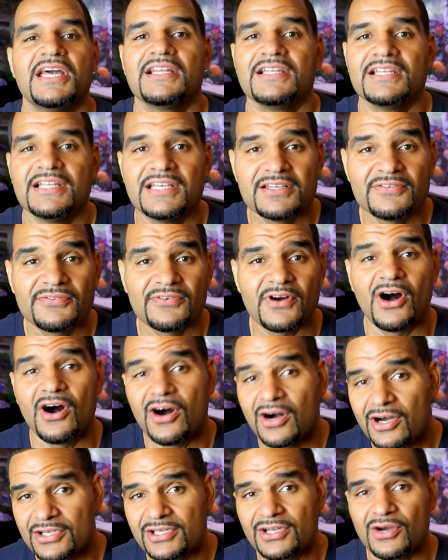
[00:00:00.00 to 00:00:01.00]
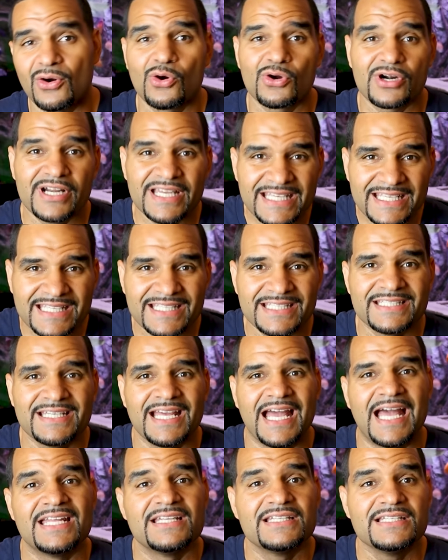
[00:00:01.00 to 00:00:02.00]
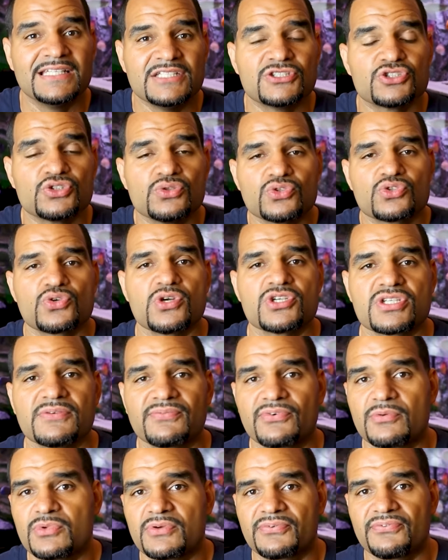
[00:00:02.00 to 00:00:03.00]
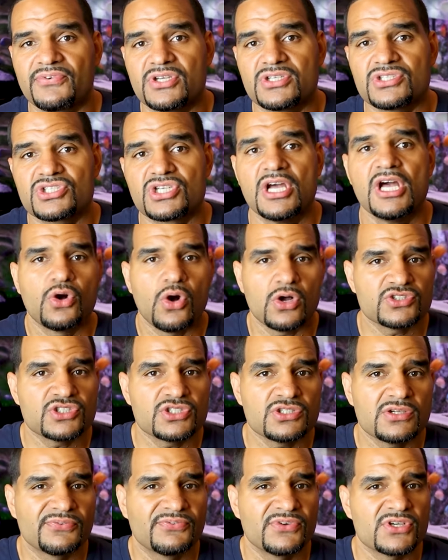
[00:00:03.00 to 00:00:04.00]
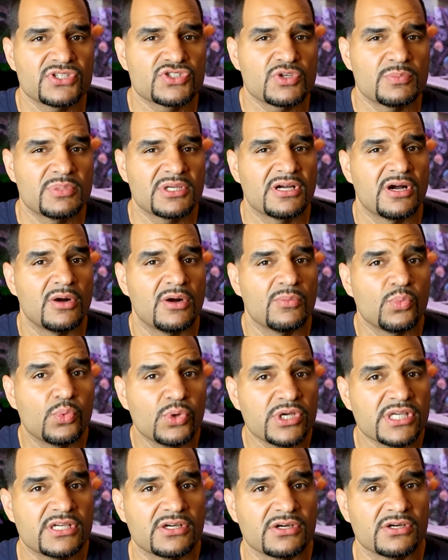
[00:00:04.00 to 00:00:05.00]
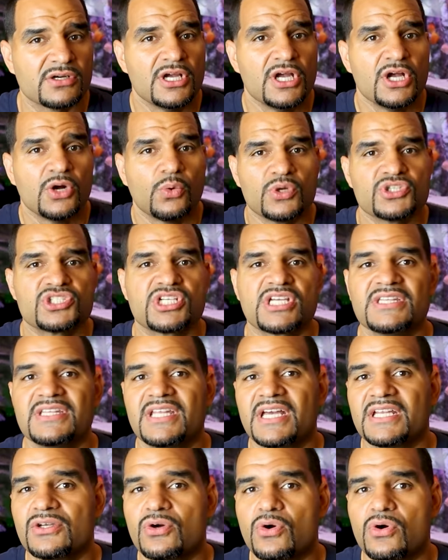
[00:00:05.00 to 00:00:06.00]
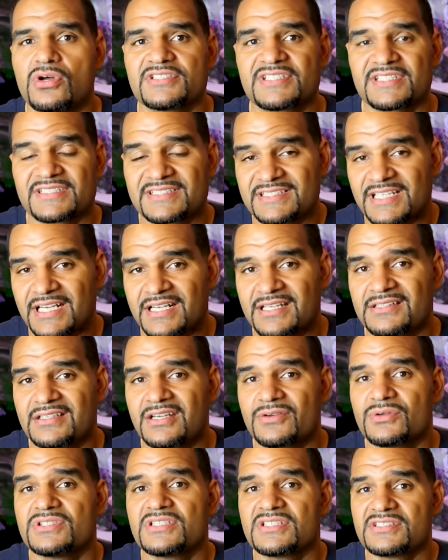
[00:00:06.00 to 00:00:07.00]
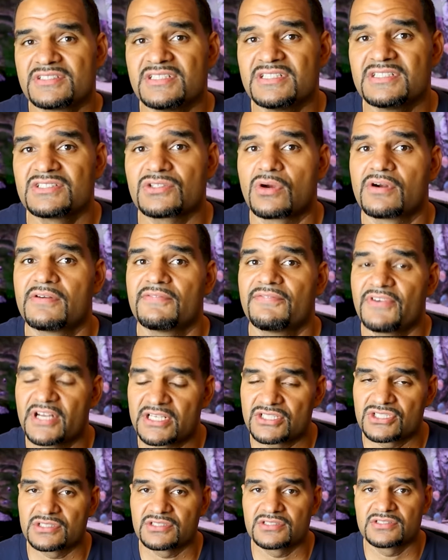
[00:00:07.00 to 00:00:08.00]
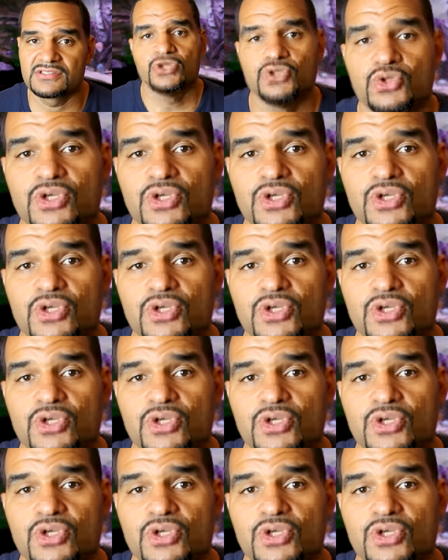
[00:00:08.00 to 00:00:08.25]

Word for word: They live on or in and leech nutrition from your fish, causing your fish to become weaker, which can then cause secondary disease or infections.